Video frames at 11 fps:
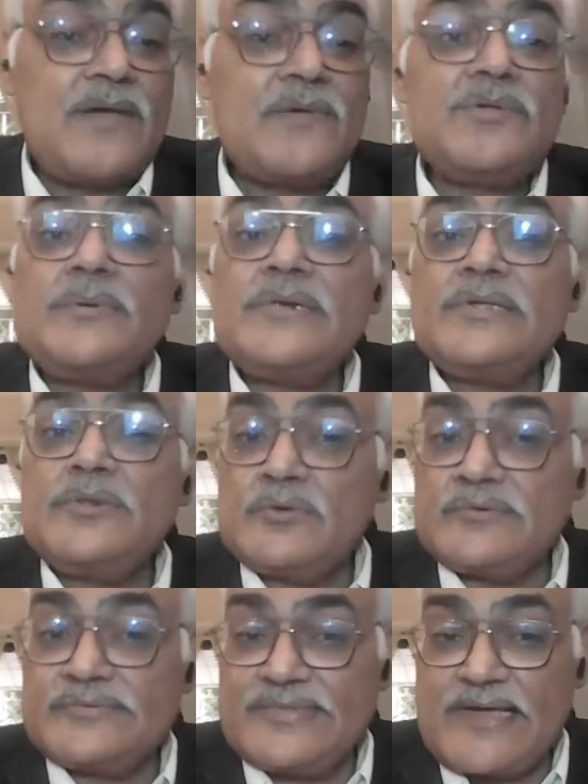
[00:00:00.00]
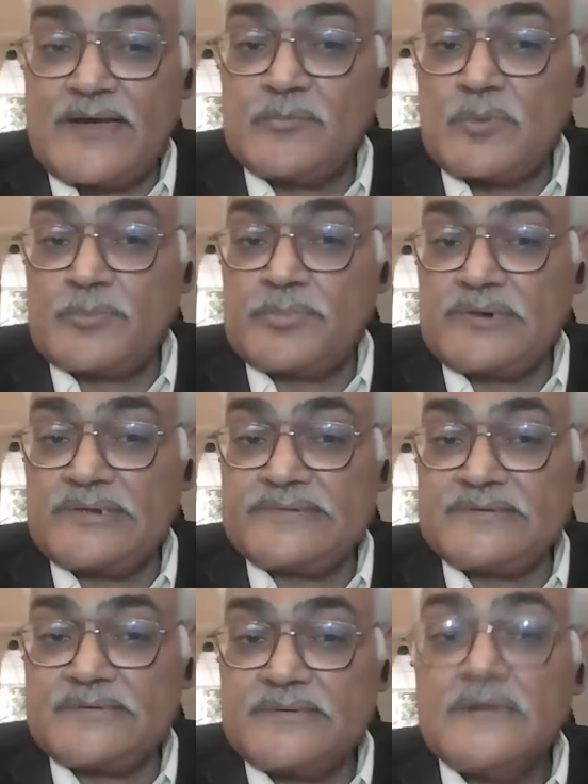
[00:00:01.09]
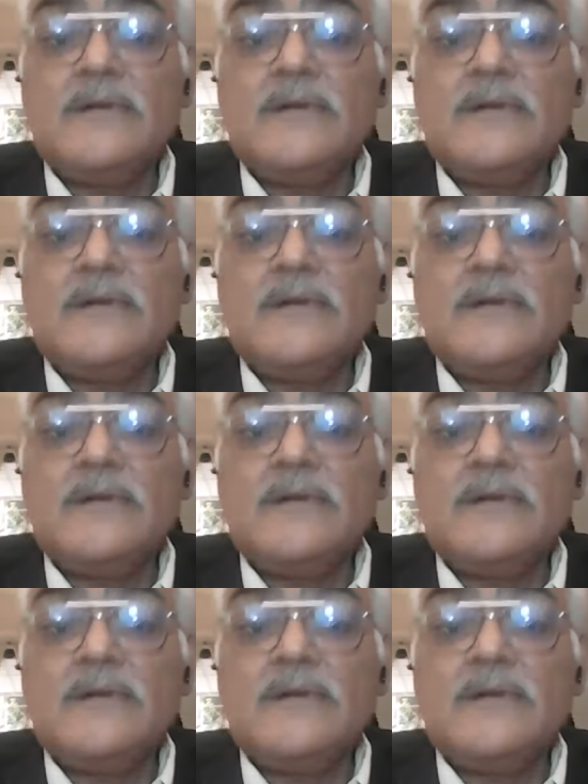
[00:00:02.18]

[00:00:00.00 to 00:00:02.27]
Everybody knows they have no potential.